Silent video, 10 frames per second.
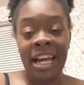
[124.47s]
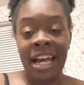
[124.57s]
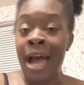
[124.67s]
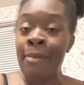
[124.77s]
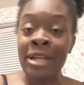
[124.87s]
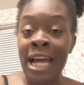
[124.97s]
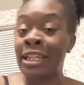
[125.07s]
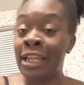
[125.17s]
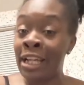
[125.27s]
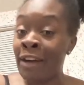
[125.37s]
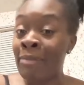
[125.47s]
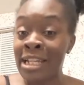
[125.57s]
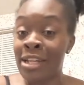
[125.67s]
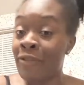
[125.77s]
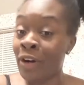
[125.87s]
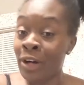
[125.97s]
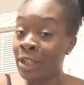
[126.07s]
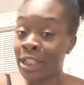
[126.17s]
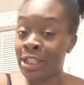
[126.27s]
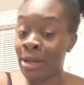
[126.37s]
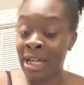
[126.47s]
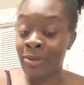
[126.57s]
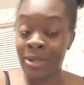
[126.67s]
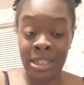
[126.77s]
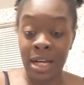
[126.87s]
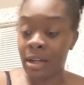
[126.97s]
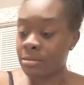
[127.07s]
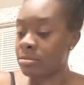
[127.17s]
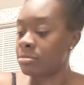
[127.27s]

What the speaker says: I've been had to get off my stuff early because nobody want to talk.